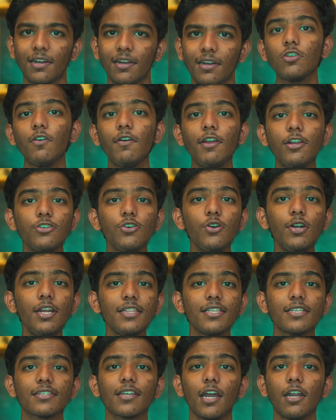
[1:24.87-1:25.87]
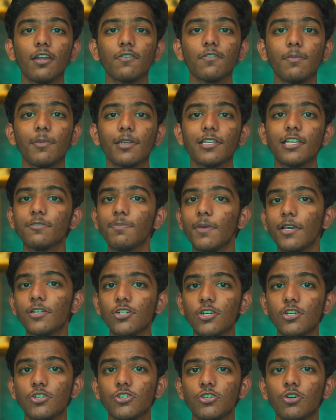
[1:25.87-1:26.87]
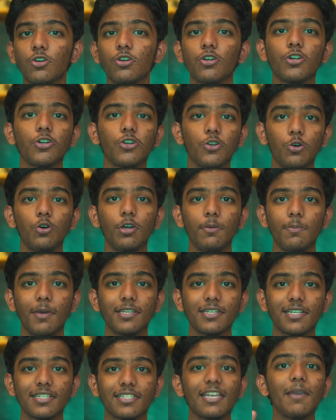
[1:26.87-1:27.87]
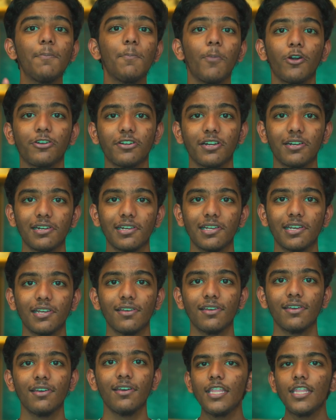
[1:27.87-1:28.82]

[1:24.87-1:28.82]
So when you're shooting this kind of images, make sure you shoot two images importantly.